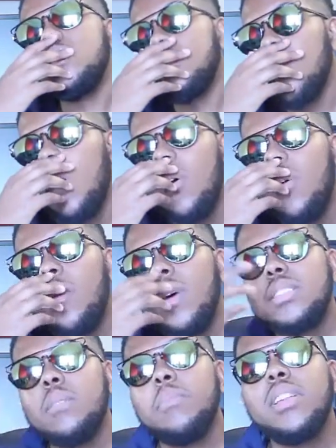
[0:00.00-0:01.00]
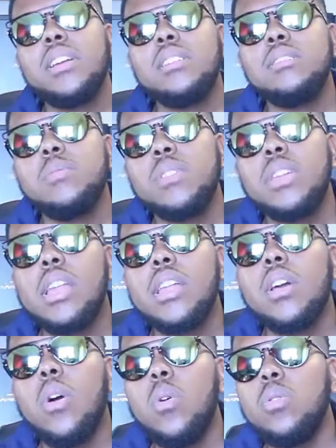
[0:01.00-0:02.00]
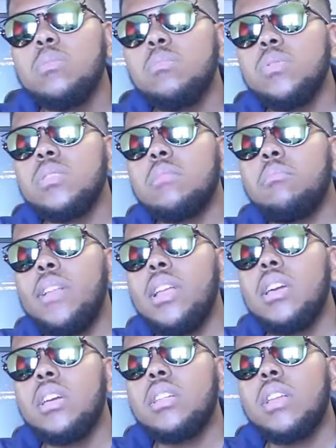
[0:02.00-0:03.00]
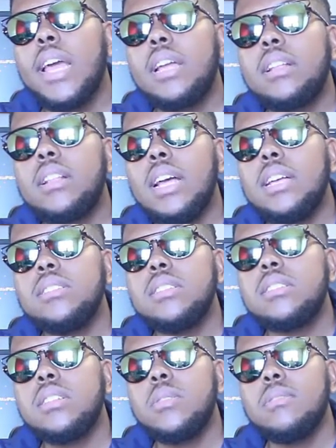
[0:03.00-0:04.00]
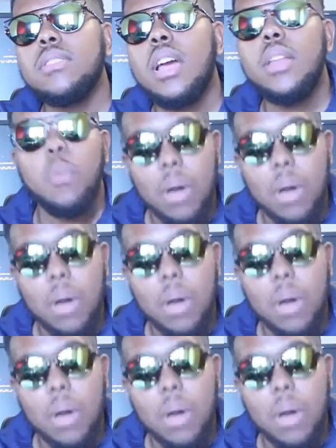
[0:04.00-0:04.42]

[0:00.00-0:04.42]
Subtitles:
So what's happening is we're getting old music playing, like classics and